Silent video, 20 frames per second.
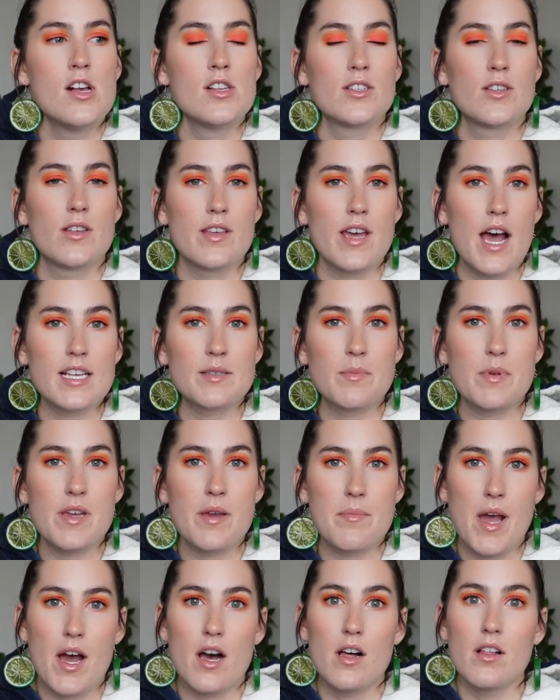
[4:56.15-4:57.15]
So the S B
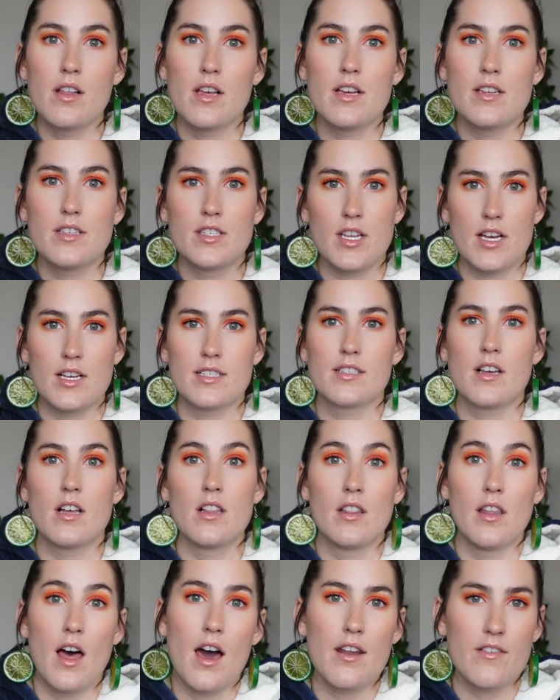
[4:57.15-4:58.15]
M L does a
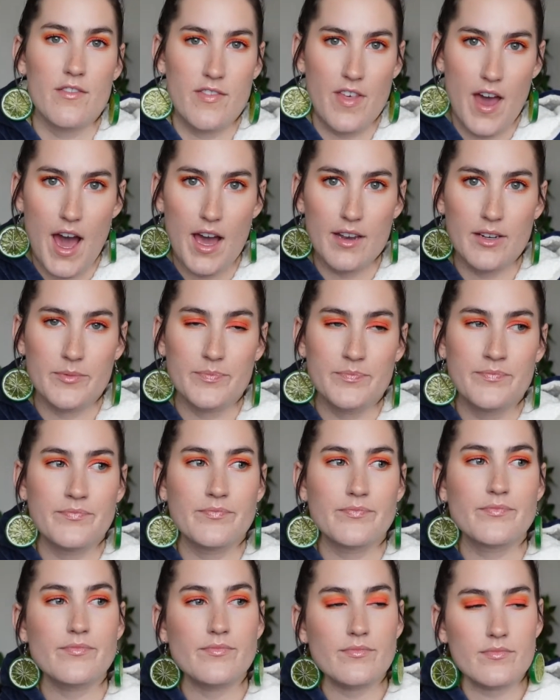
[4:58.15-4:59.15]
lot of that.
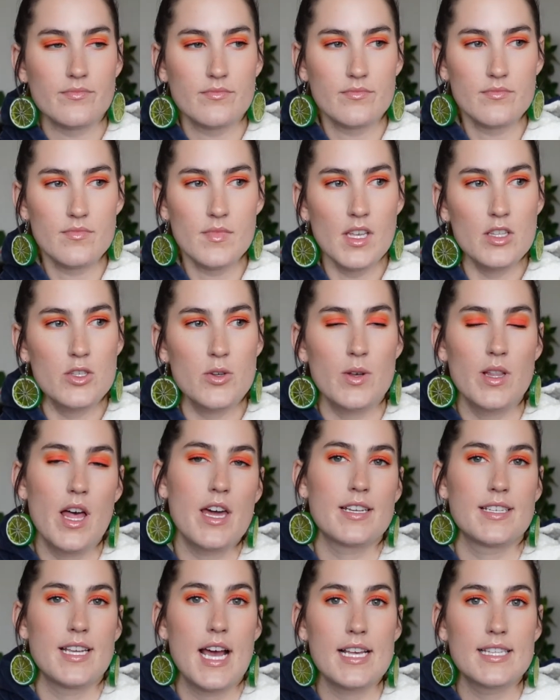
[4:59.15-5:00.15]
do a lot
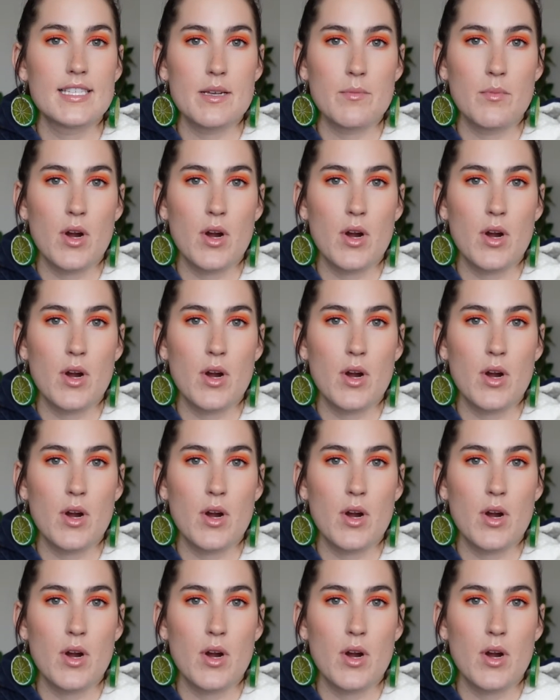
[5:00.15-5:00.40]
of testing